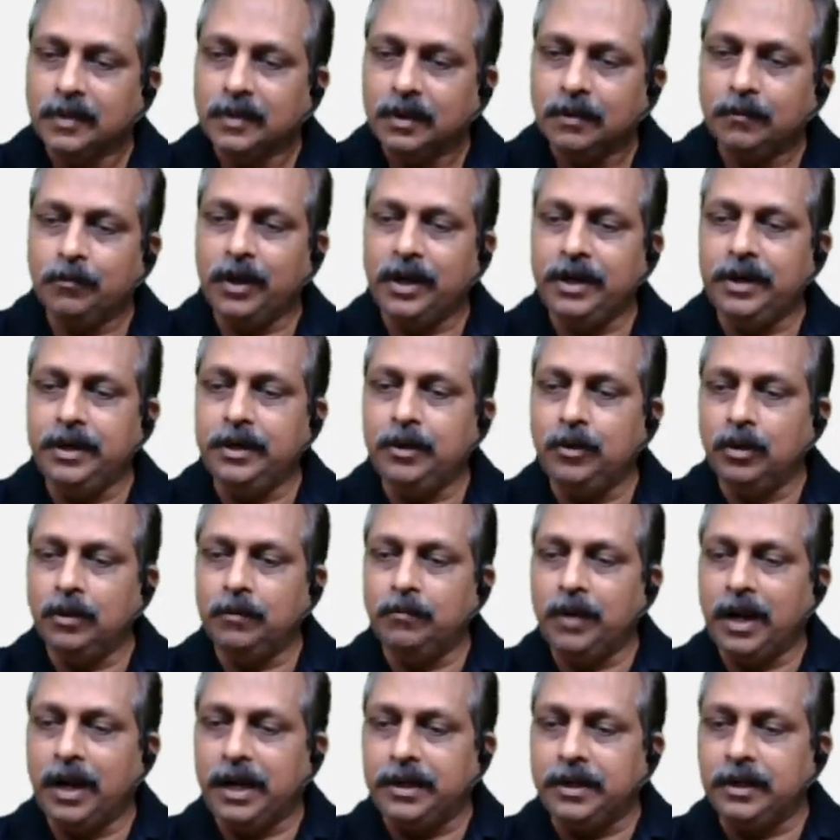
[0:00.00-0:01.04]
Very good,
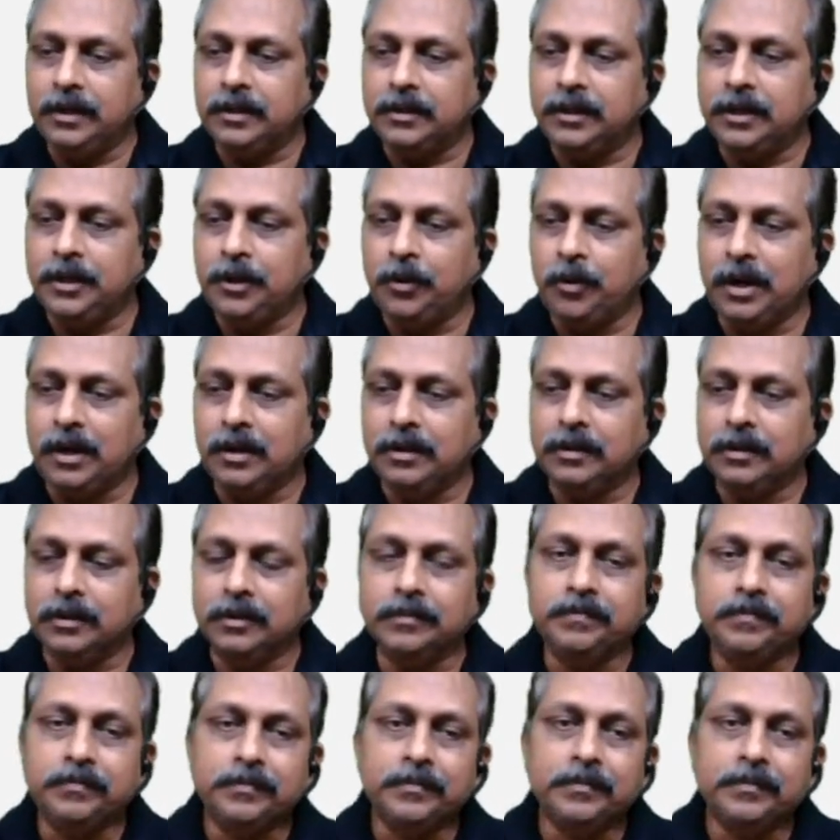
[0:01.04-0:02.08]
Venkat Kiran.
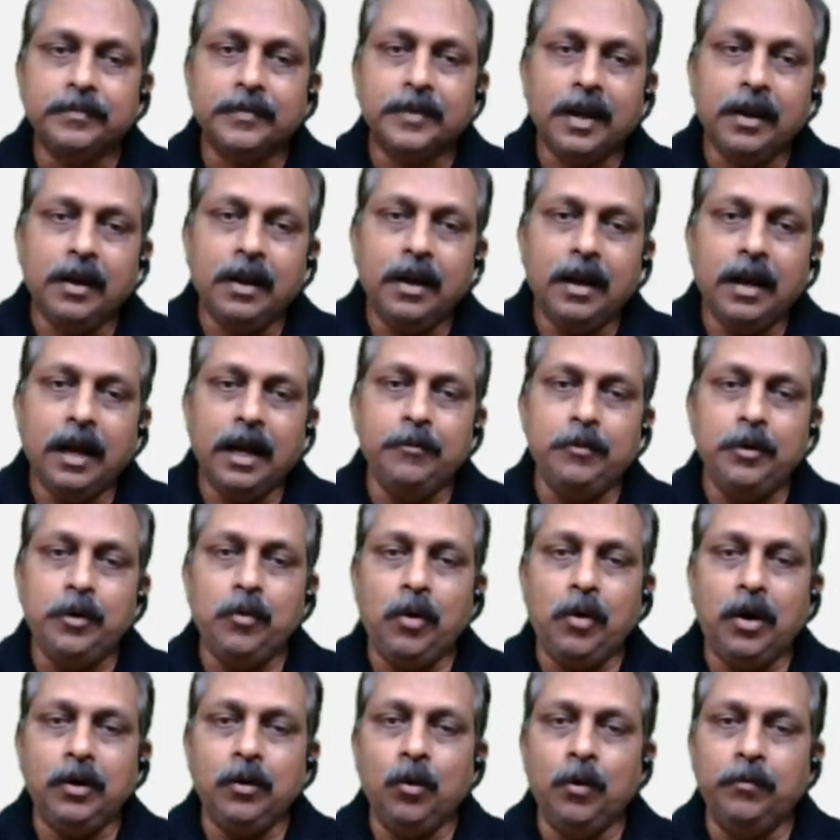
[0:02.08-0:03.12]

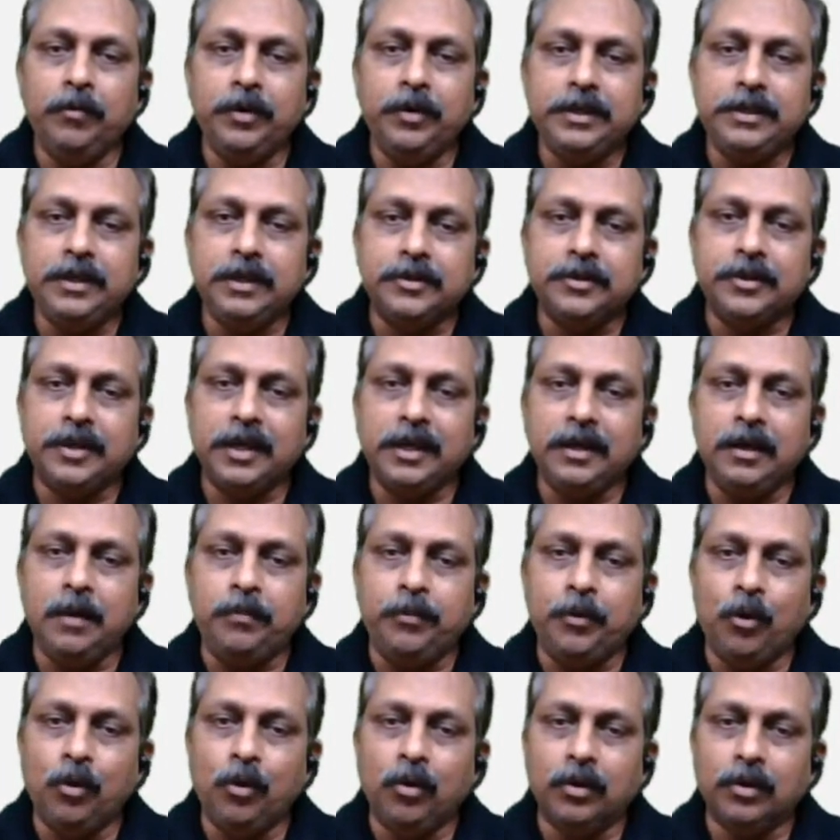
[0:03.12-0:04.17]
Everyone who visits
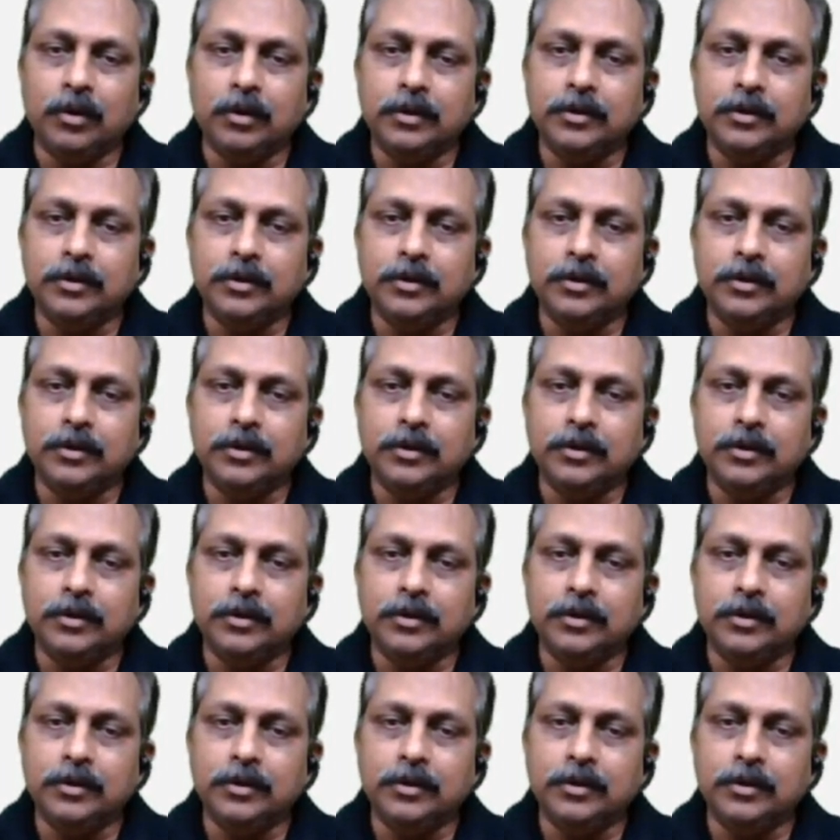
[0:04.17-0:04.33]
Singapore.